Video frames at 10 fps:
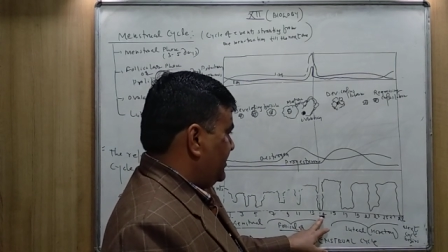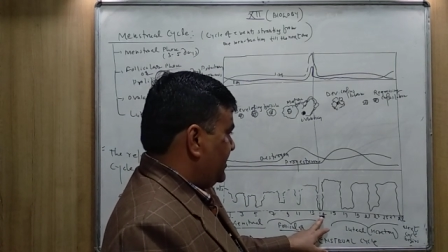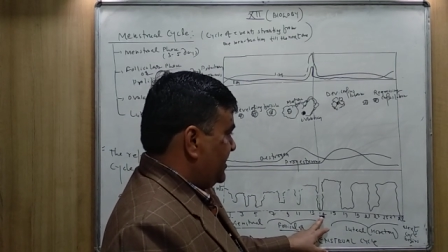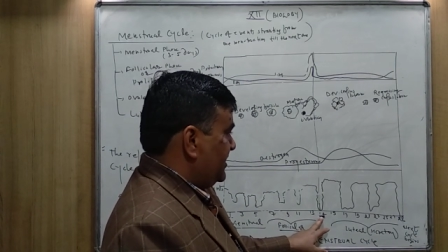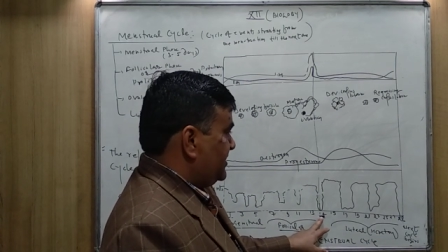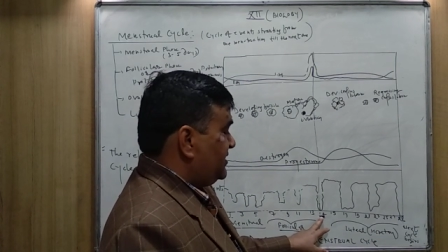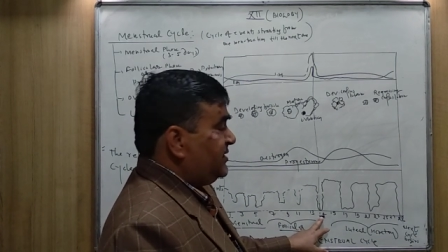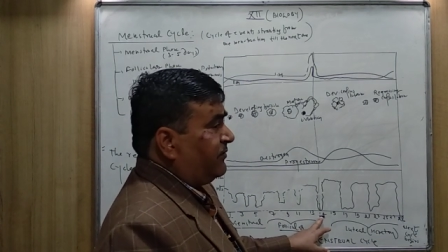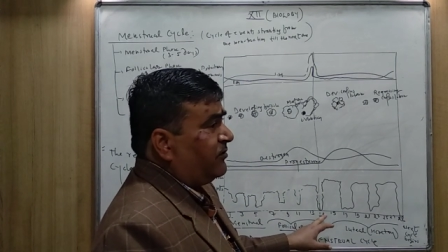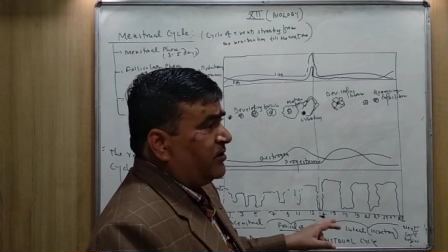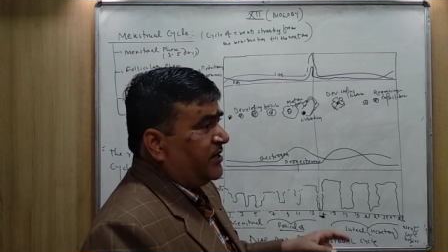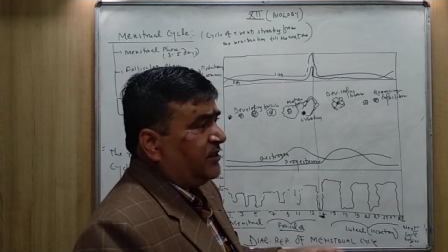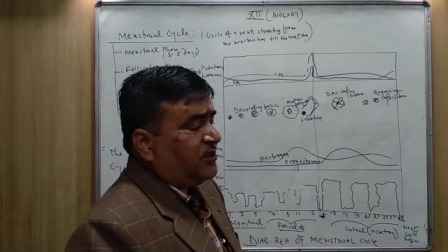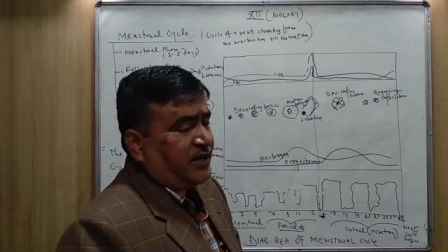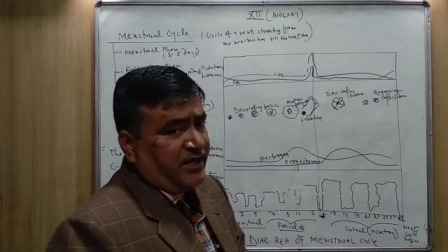that is the
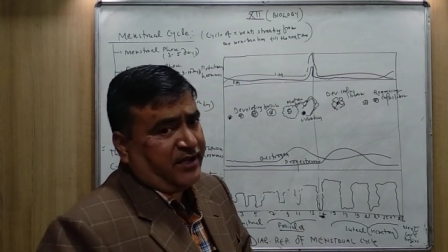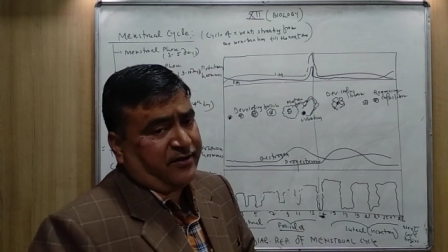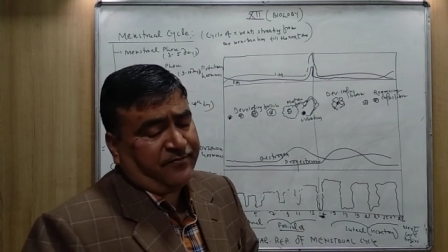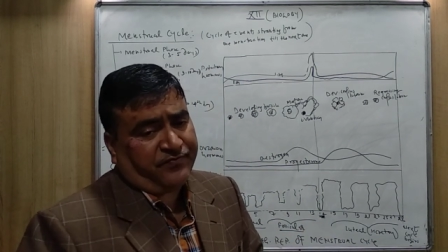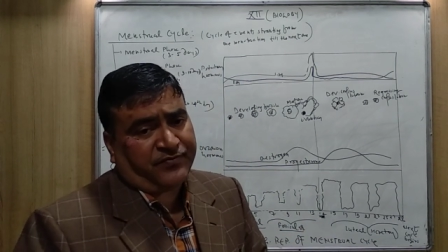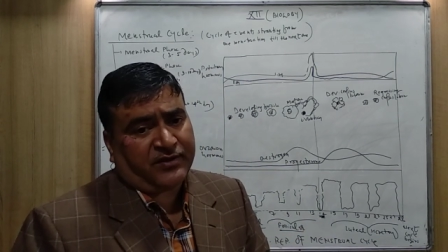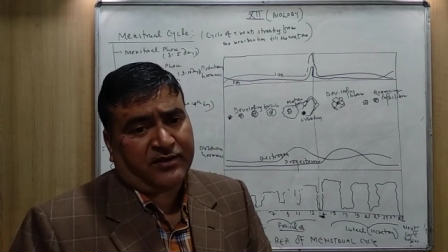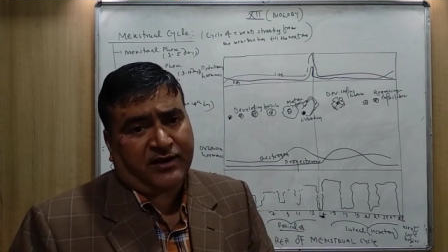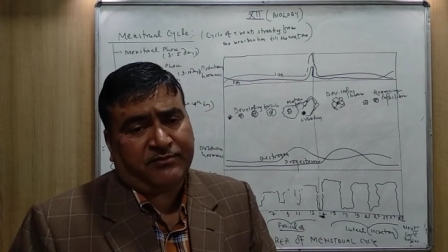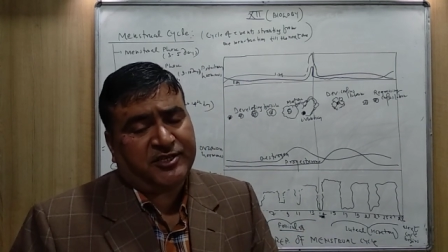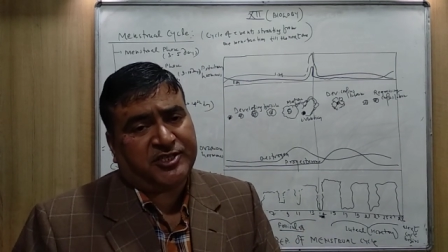14th day of the